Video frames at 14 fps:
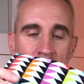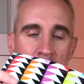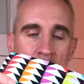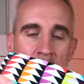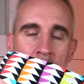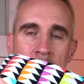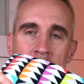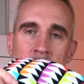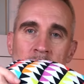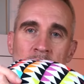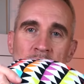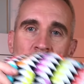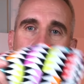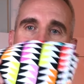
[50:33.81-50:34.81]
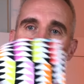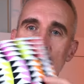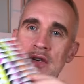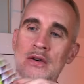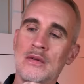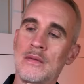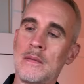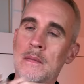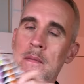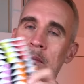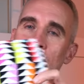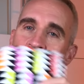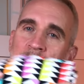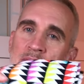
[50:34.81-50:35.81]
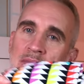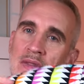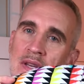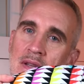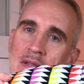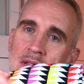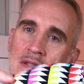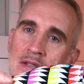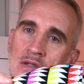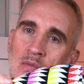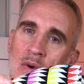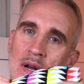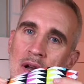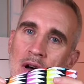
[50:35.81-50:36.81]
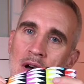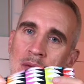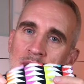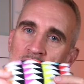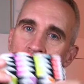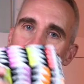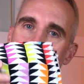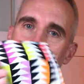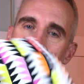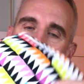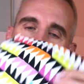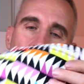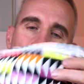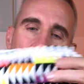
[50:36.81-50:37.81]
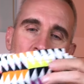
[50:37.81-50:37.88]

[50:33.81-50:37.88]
Okay, so this is one option here.